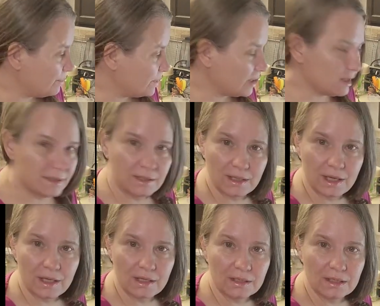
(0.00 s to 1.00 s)
Happy
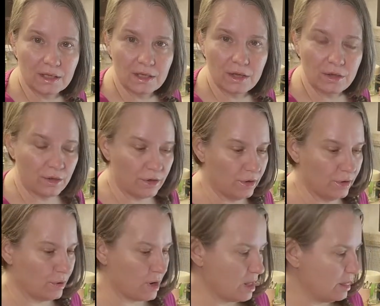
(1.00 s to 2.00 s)
day to
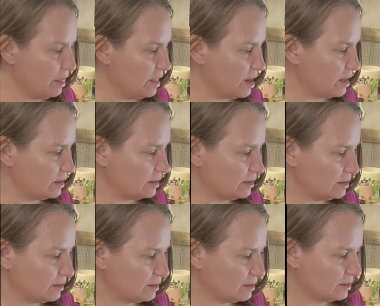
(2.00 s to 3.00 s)
you!
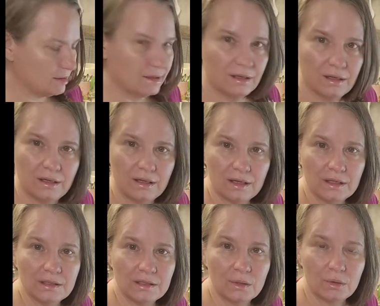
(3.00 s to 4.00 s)
This
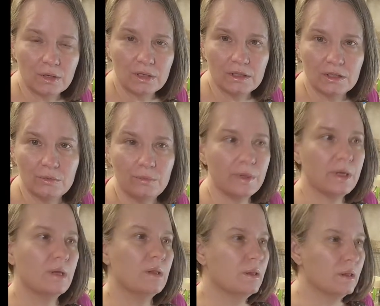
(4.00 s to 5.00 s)
is going to
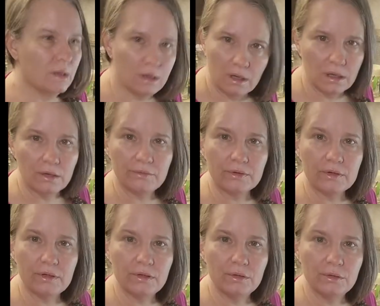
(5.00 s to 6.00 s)
be long
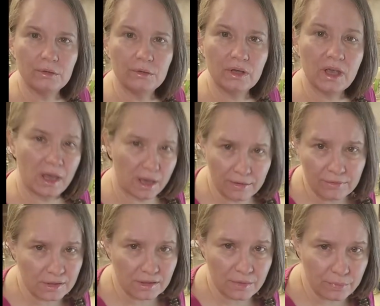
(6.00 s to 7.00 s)
overdue
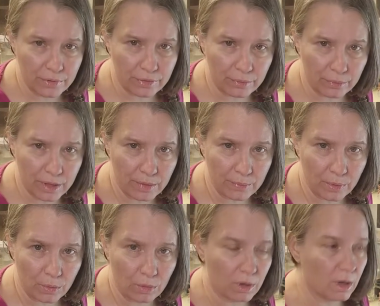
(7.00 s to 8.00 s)
canvas number 3
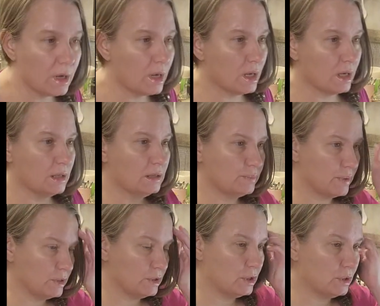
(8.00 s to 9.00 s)
pour. It's
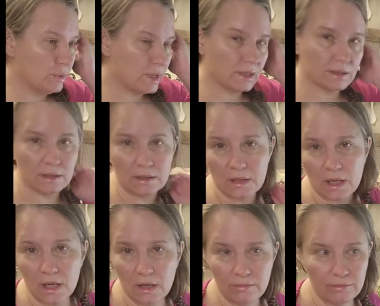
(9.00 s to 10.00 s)
been 2 weeks since
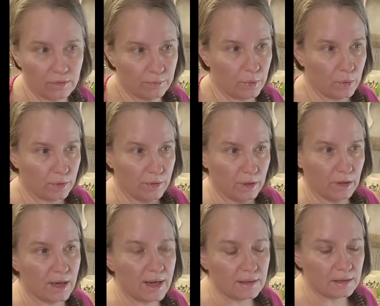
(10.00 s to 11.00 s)
I've poured the
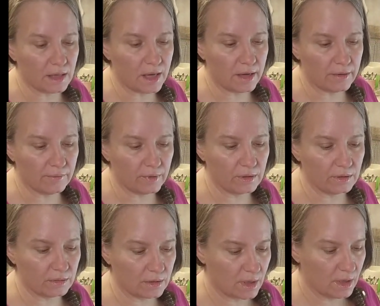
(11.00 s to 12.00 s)
last
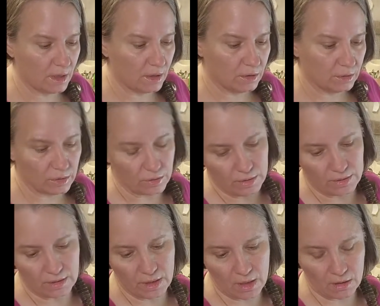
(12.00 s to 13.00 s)
canvas, so this
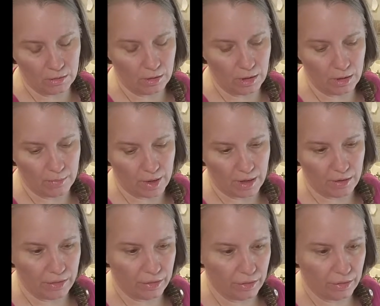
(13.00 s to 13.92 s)
is technically my